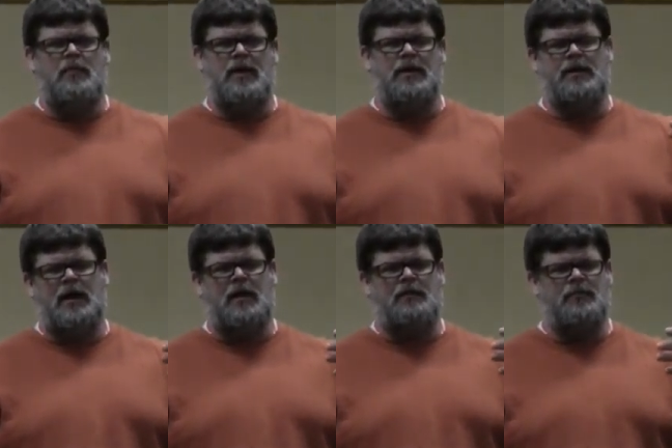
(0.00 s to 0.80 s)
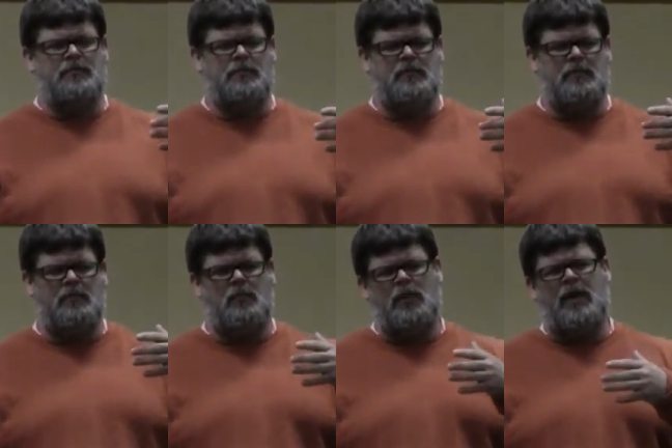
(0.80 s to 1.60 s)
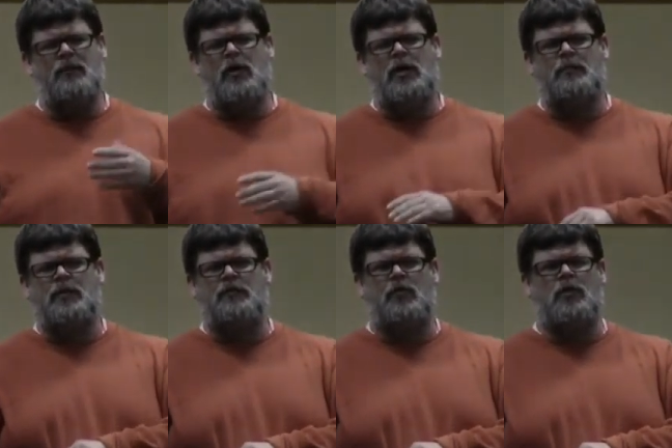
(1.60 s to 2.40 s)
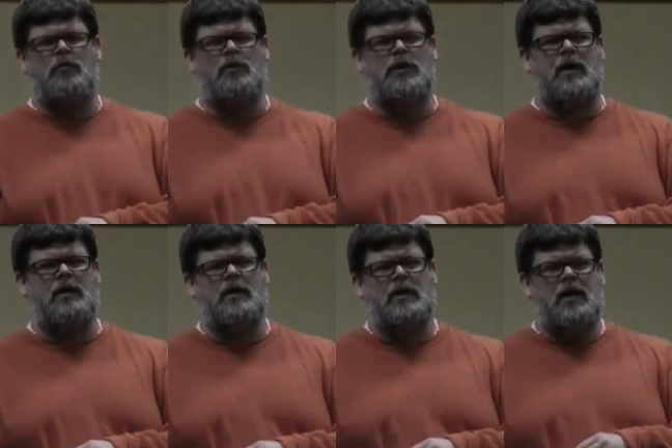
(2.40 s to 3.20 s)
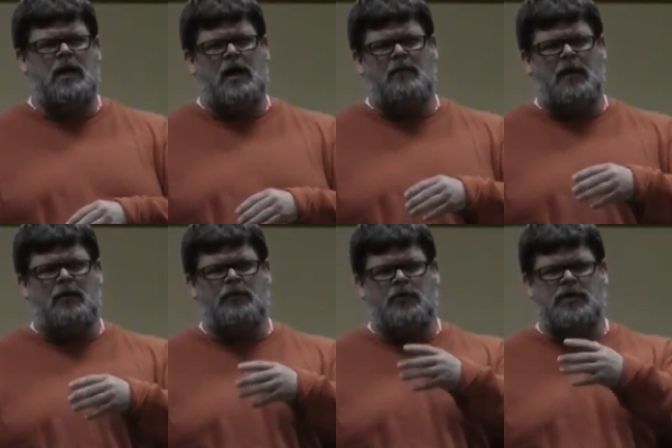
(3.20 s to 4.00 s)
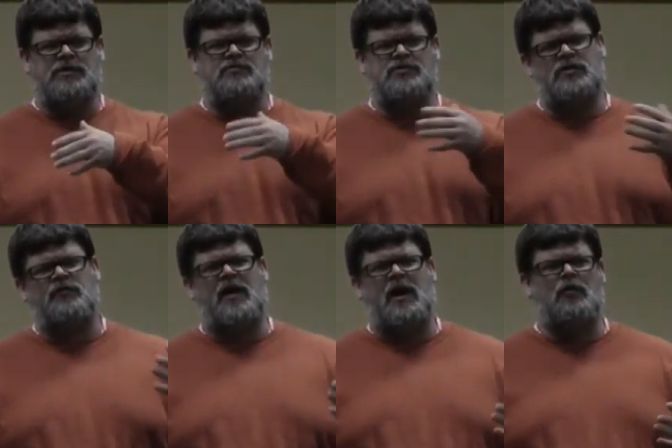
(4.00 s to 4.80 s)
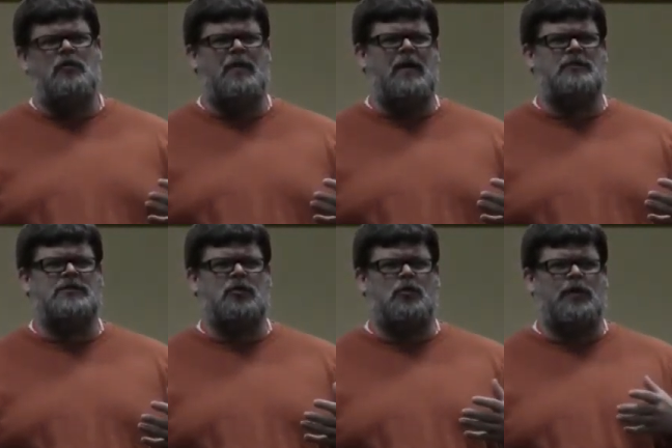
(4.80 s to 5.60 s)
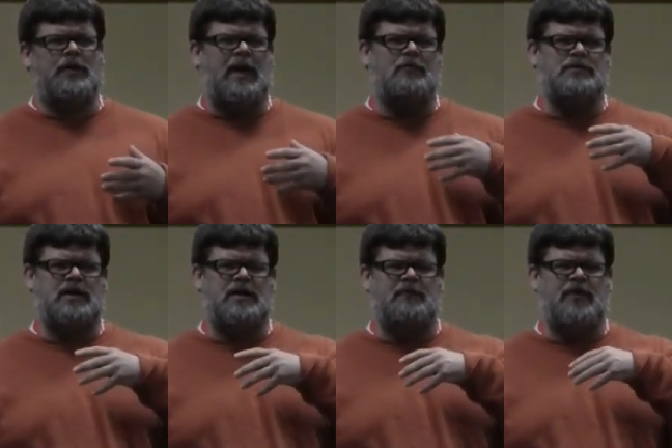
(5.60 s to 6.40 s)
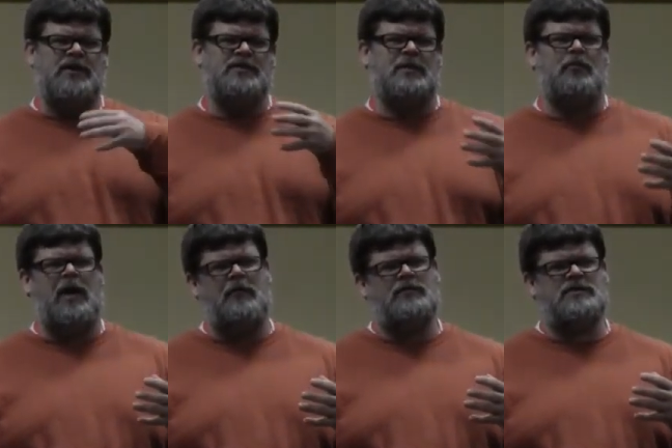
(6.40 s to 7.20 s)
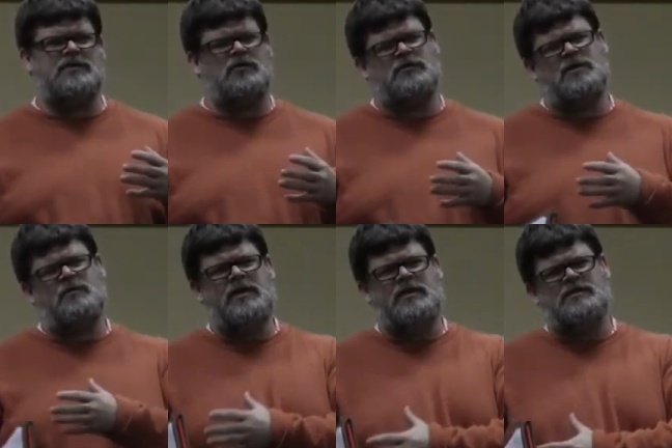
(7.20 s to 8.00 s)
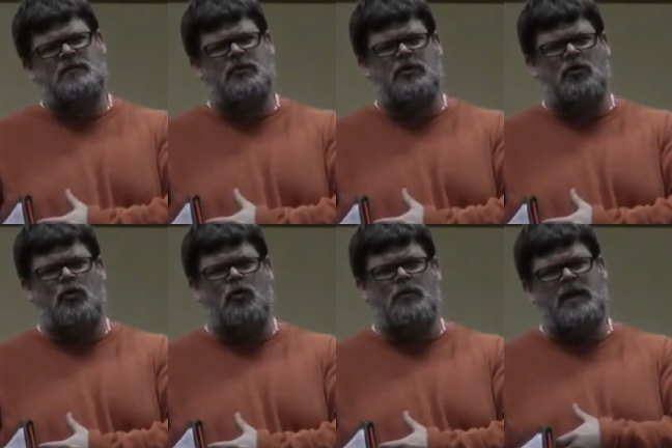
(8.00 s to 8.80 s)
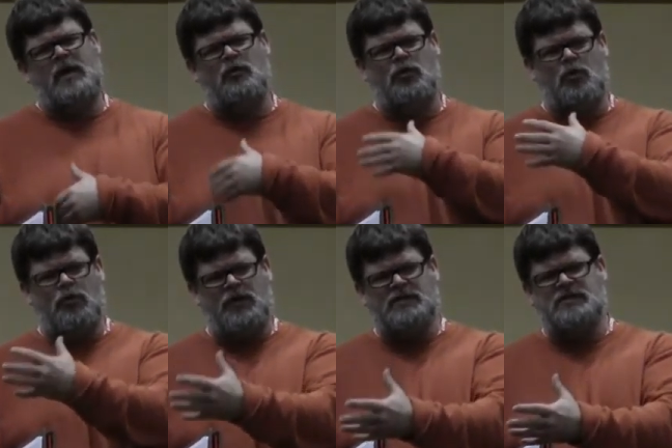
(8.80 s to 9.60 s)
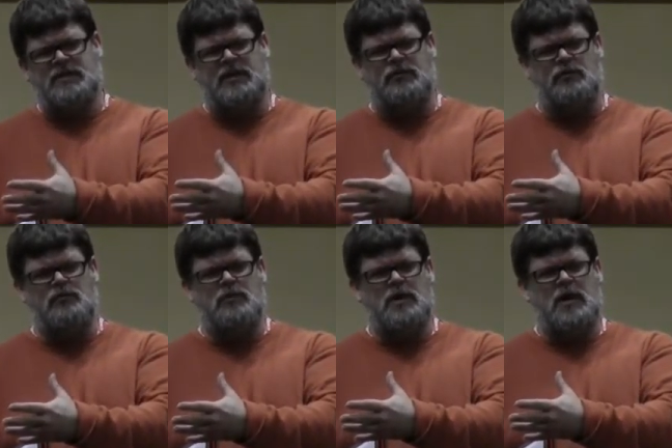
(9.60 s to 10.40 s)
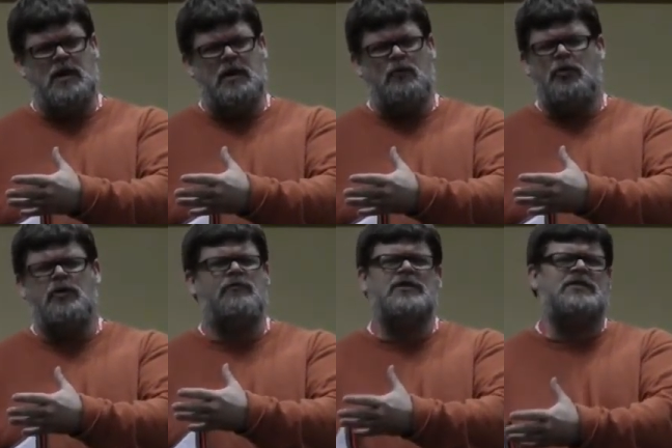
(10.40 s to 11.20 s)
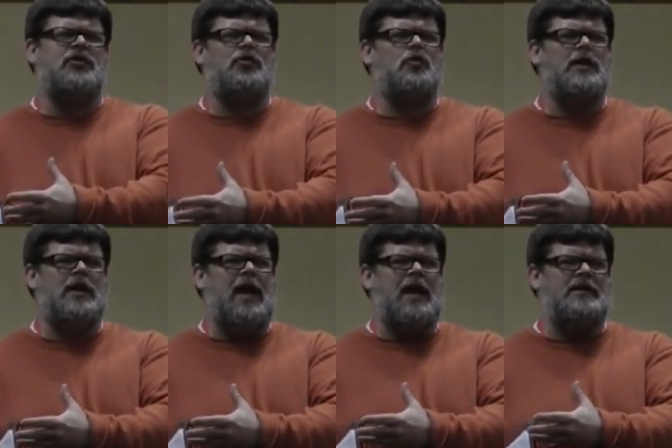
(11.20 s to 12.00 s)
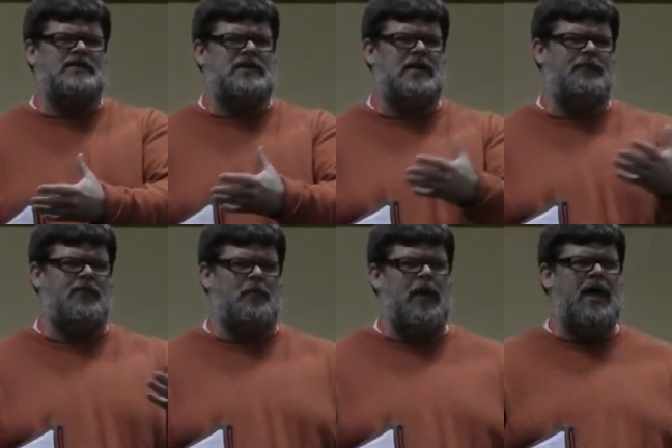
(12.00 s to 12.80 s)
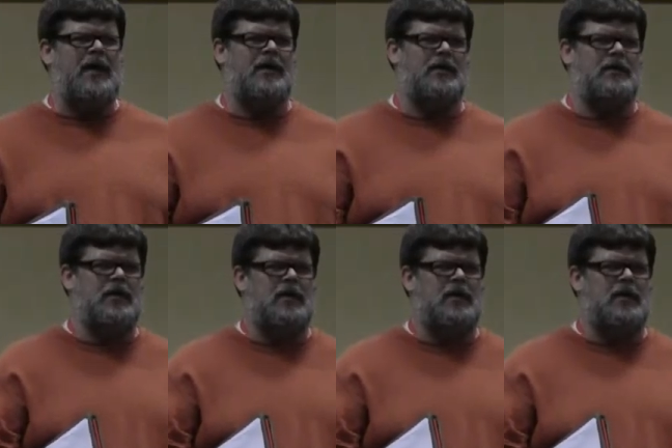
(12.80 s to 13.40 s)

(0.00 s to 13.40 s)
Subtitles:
But when I brought up before, about their history should follow them, I was told that was an invasion of privacy. So if somebody gets somebody in their home and they don't know things that they do, but the only reason they're doing that is to keep from paying